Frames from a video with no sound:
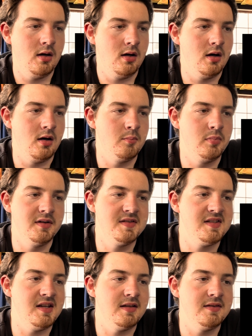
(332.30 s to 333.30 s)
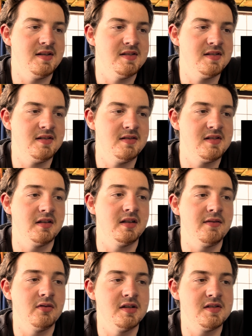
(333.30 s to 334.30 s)
But seeing these
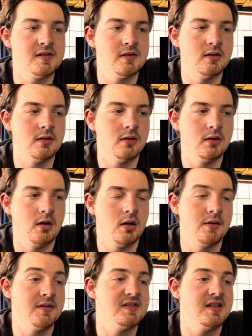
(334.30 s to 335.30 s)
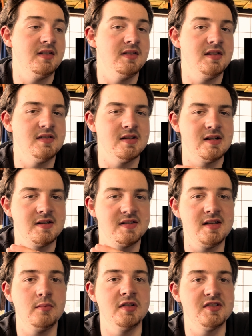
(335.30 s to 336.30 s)
seamless
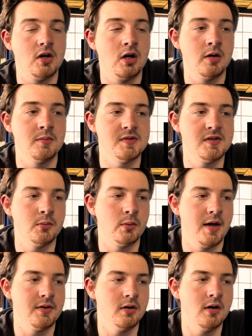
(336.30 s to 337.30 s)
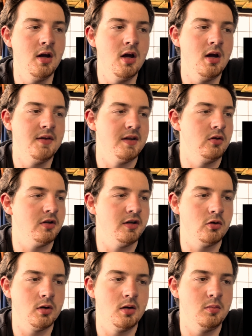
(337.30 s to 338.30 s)
arms, rather, they look
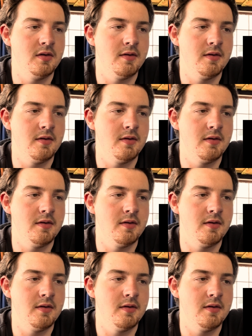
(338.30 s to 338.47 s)
incredible.